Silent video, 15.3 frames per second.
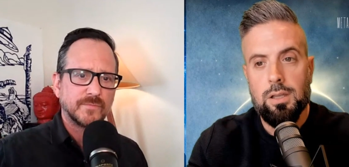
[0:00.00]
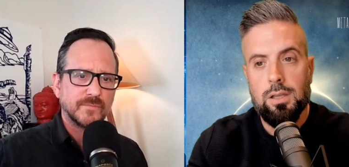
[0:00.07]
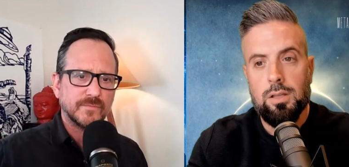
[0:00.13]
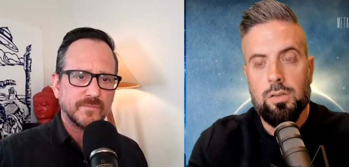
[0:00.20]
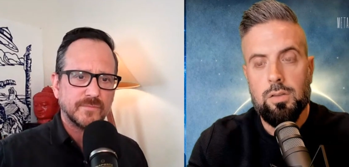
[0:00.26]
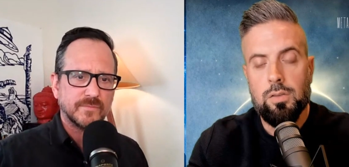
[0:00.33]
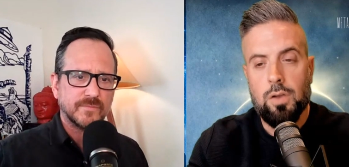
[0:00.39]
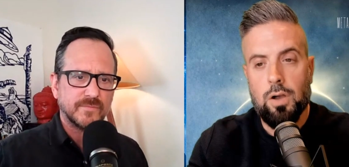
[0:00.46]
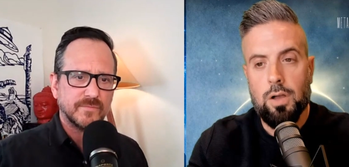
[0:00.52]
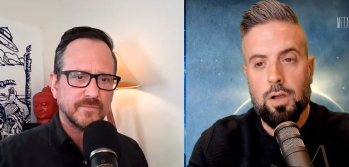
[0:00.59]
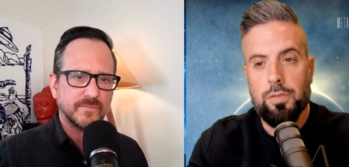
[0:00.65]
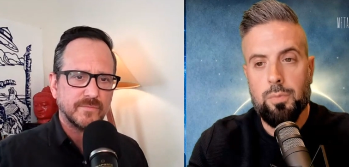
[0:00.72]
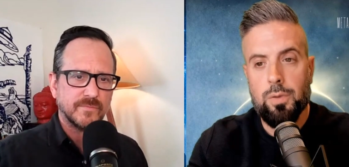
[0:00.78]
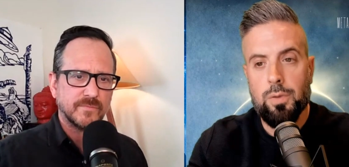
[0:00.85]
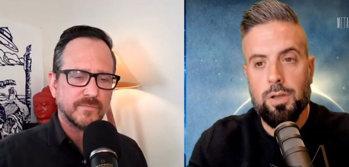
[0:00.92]
Speaker 1: Toth
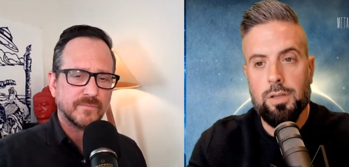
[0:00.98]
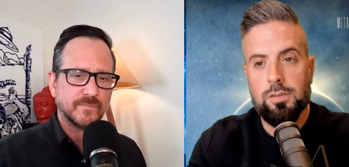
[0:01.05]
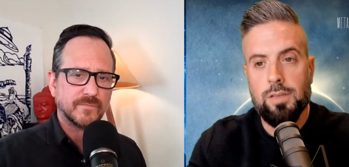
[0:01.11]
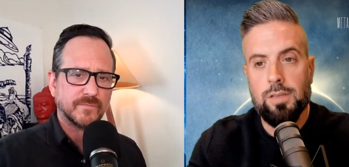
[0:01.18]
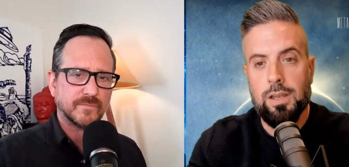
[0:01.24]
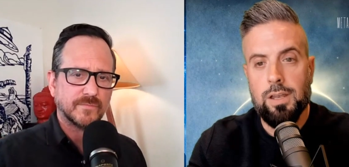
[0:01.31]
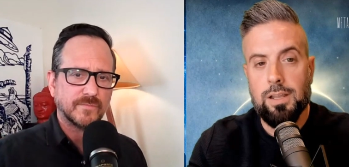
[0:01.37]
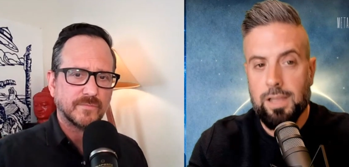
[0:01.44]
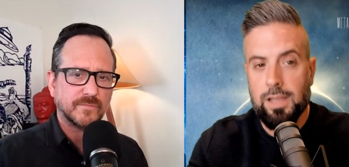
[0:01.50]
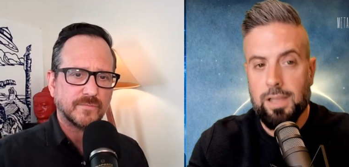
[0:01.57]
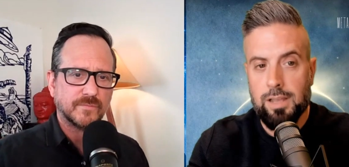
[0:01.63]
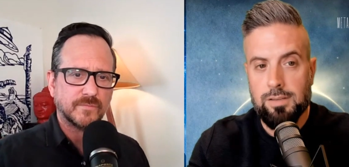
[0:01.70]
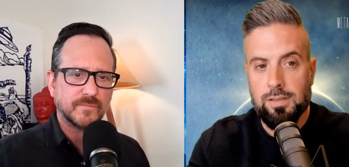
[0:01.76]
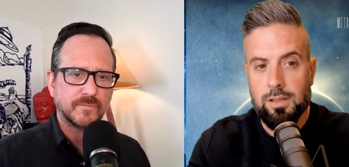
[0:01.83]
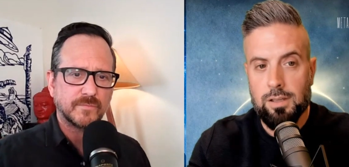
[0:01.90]
was an
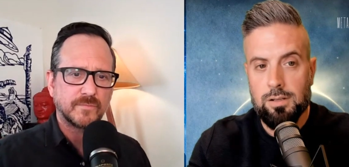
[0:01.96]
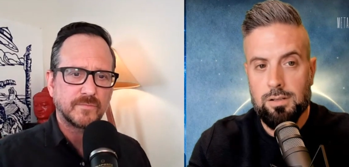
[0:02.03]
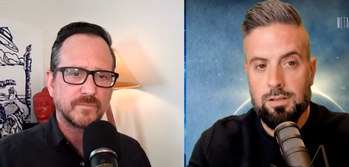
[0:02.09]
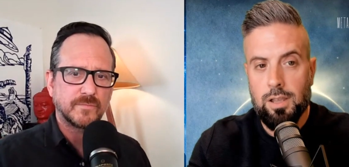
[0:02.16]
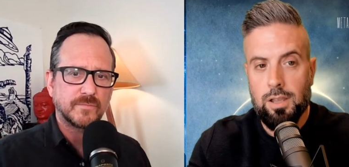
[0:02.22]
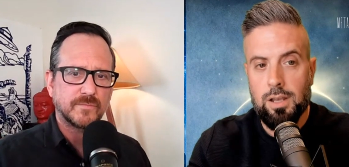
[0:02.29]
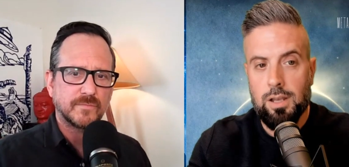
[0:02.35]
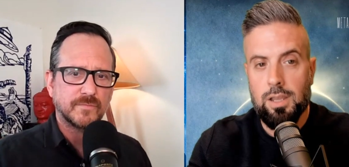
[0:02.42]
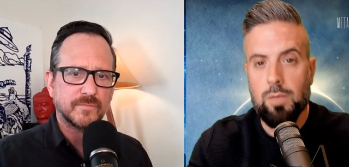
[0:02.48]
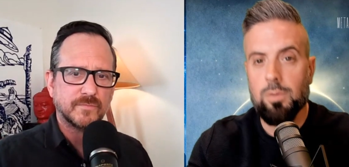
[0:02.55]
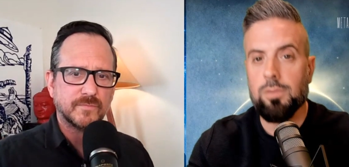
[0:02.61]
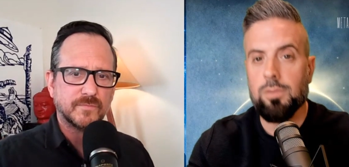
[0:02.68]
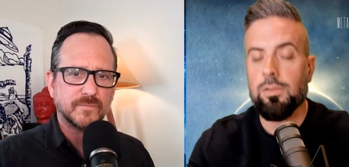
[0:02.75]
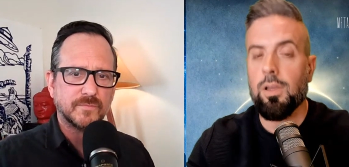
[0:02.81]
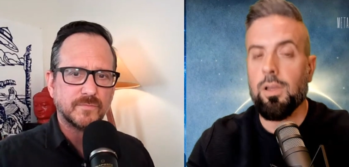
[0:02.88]
Atlantean and he
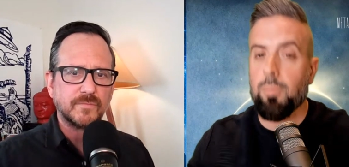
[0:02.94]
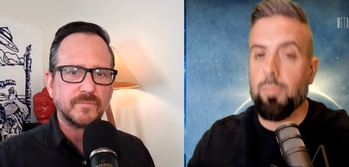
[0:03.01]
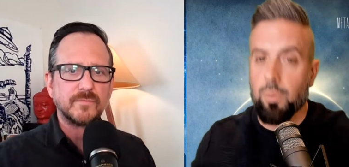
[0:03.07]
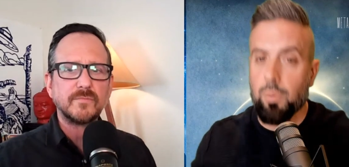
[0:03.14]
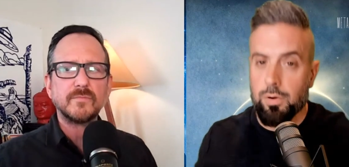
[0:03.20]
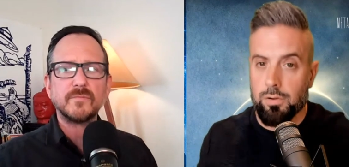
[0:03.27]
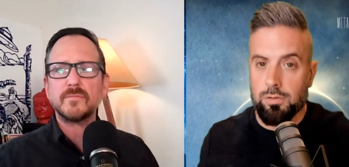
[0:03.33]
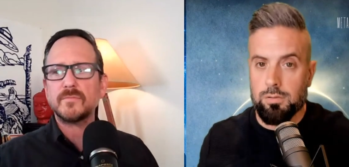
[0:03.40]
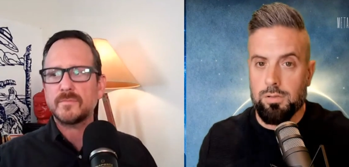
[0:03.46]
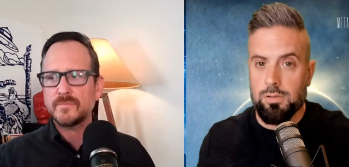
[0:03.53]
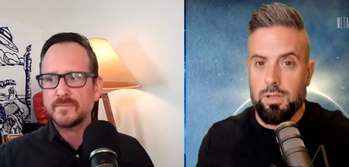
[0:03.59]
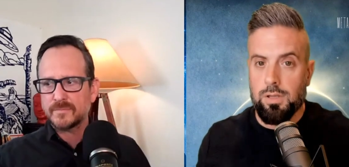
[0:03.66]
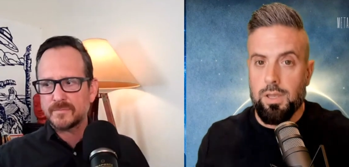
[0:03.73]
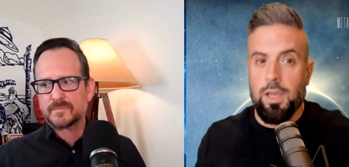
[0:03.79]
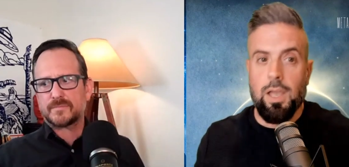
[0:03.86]
was immortal.
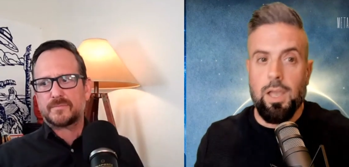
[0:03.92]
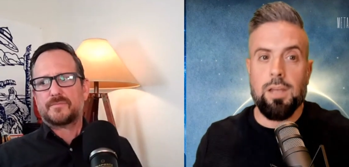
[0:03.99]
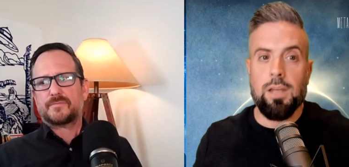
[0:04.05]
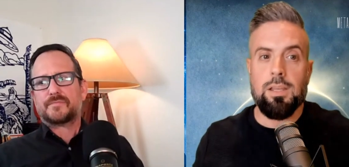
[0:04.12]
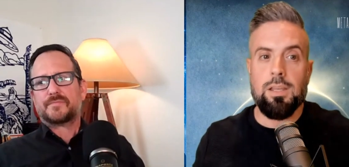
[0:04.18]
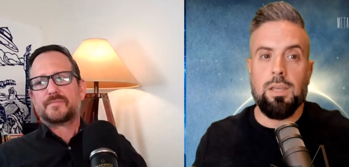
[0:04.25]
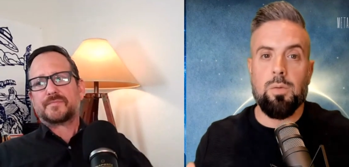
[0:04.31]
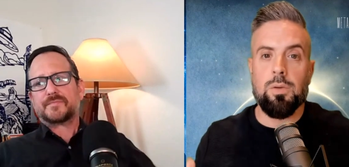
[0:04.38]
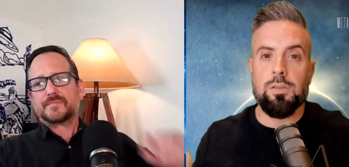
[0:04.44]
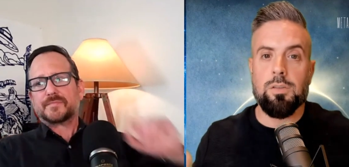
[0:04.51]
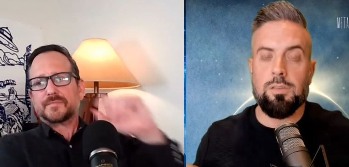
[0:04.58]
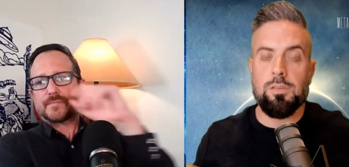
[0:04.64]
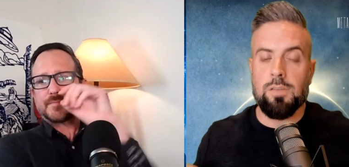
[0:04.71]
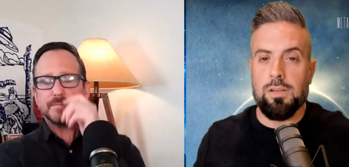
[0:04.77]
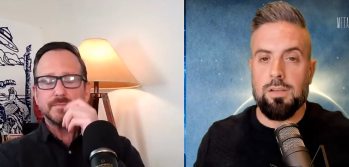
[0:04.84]
And he was
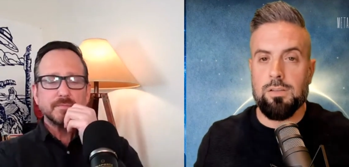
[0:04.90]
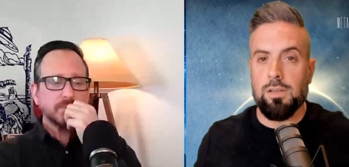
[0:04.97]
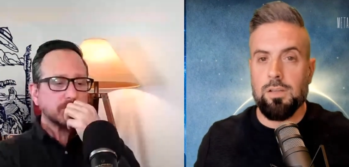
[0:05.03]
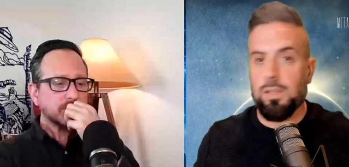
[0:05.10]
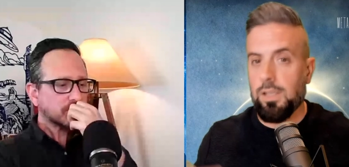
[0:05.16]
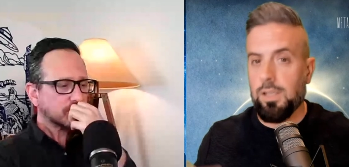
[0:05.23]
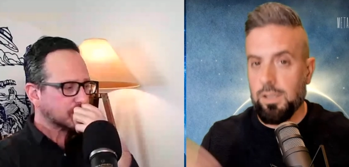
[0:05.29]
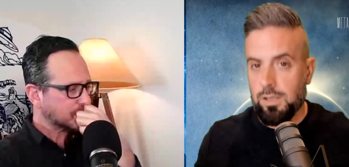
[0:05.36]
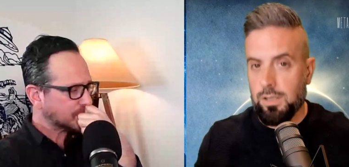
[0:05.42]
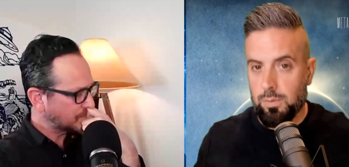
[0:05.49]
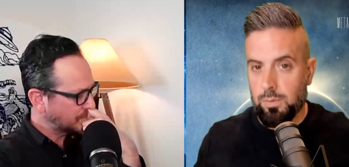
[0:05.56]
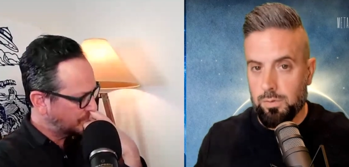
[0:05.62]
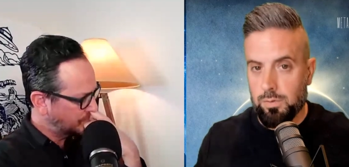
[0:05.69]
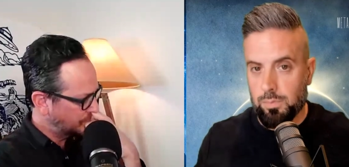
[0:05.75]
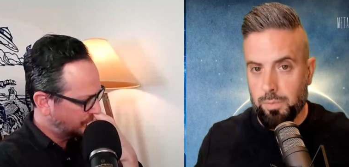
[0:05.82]
said to he he
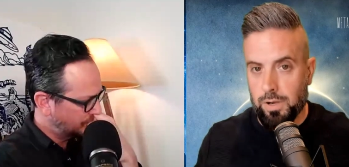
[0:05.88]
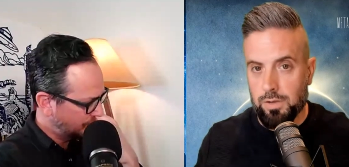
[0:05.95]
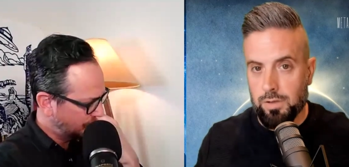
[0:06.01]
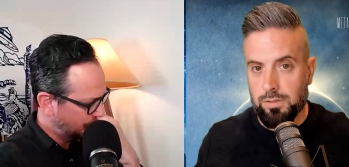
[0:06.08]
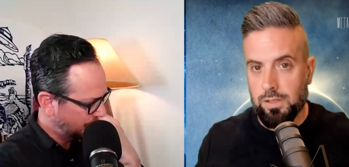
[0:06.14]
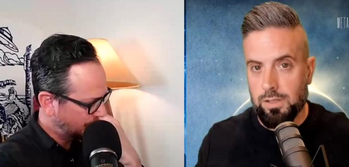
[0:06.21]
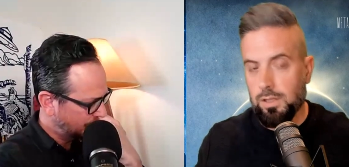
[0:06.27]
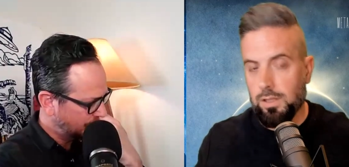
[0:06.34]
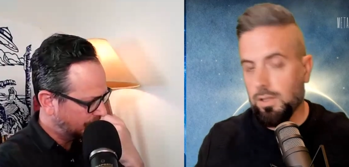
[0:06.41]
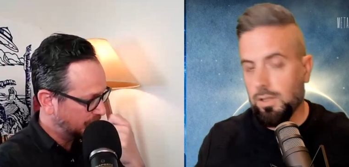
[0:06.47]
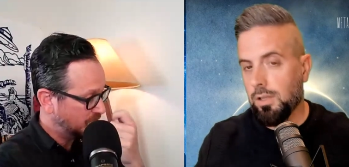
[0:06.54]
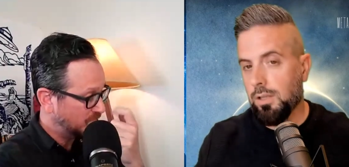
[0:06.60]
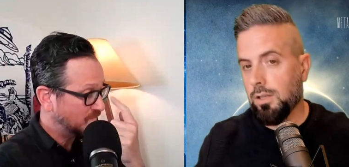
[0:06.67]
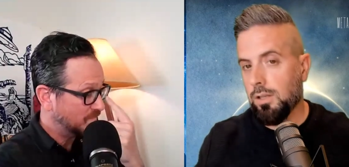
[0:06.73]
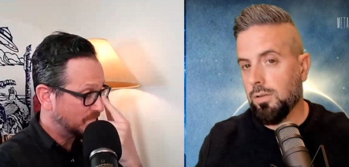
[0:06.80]
was apparently
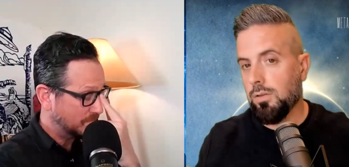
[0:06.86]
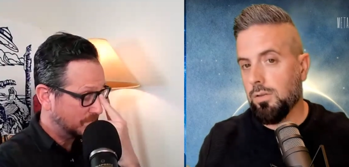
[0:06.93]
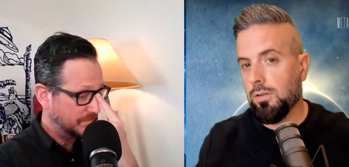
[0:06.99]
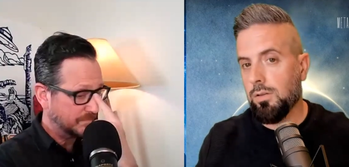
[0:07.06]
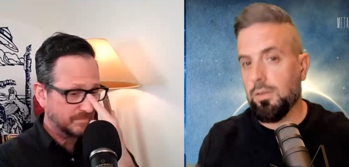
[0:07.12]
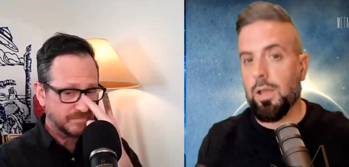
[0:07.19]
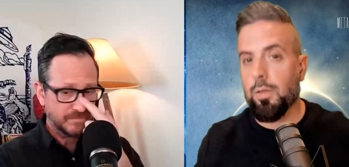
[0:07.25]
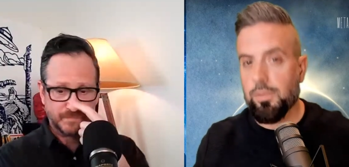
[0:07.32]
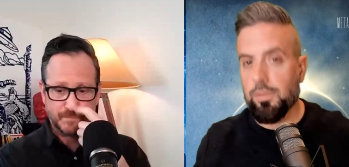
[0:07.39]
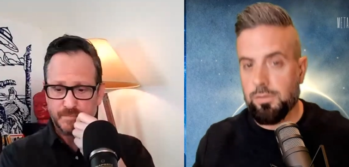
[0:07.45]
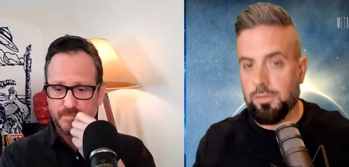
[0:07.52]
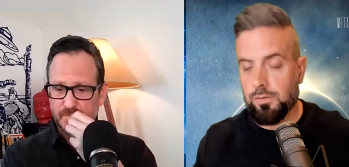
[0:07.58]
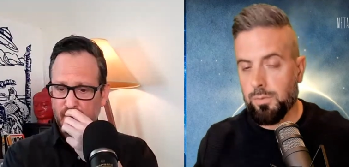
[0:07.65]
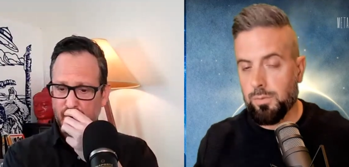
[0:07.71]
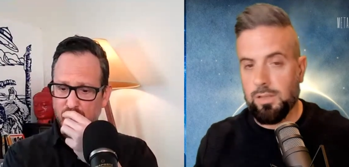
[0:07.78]
now this
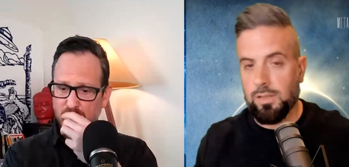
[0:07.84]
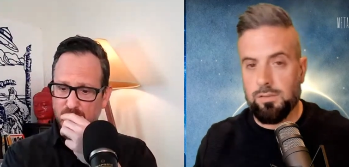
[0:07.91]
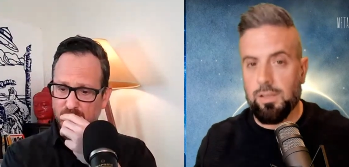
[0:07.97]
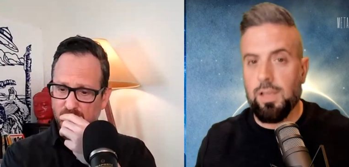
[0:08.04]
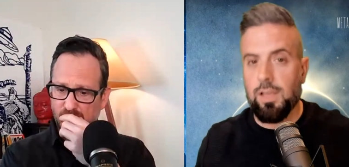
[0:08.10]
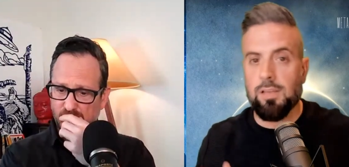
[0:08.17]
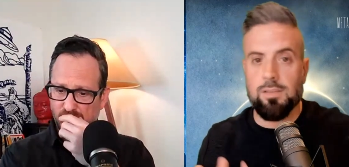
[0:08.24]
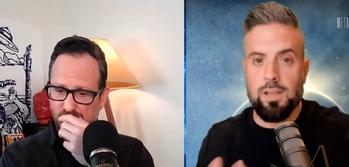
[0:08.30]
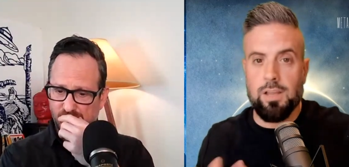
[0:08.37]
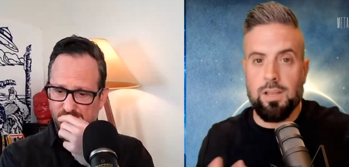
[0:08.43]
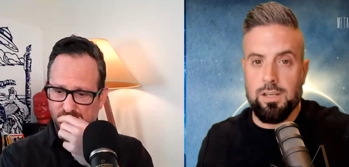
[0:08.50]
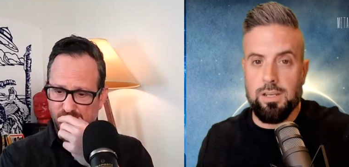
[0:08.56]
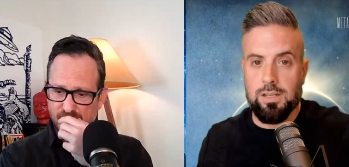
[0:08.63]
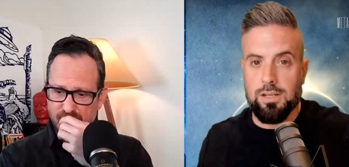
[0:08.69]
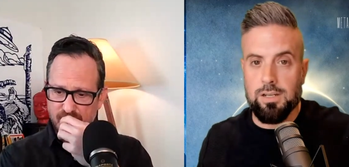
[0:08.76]
is what they say is that he
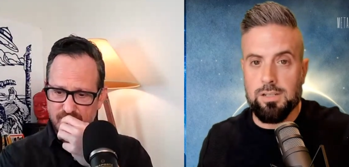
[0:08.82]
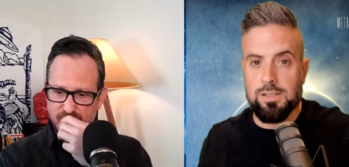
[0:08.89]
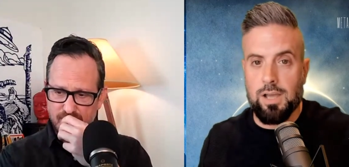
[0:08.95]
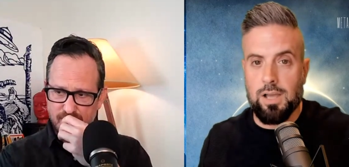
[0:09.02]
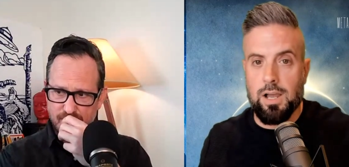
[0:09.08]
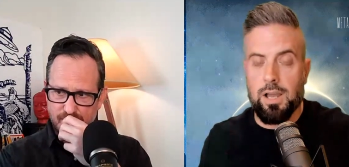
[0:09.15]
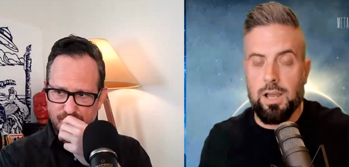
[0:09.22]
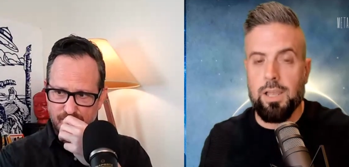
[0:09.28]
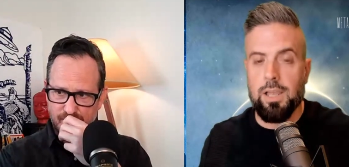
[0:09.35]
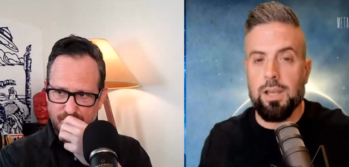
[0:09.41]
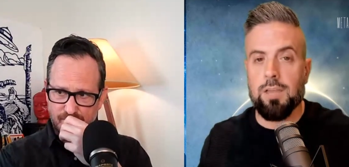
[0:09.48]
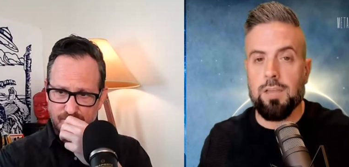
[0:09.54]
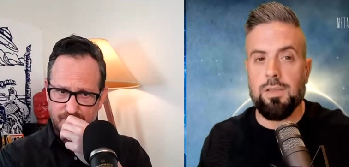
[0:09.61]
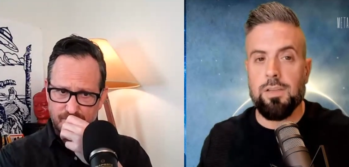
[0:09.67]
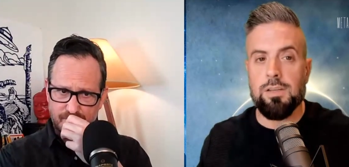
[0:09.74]
didn't die and
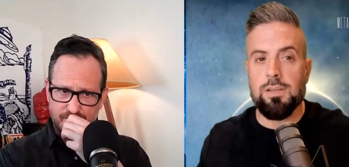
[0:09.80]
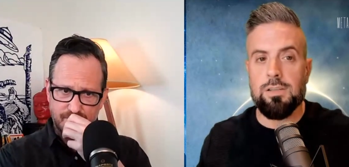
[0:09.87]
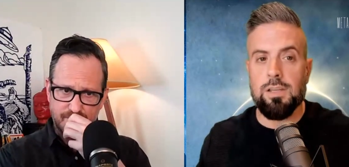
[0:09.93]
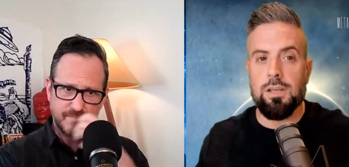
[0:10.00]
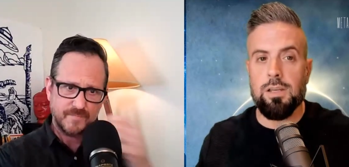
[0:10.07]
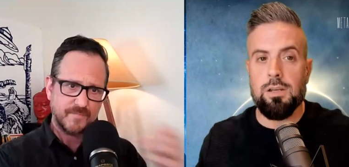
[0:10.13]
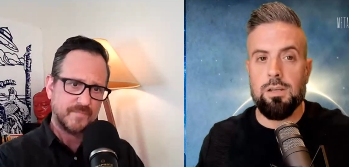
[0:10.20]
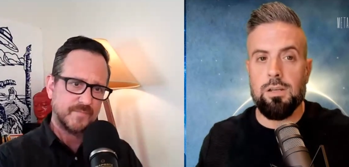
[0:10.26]
if he did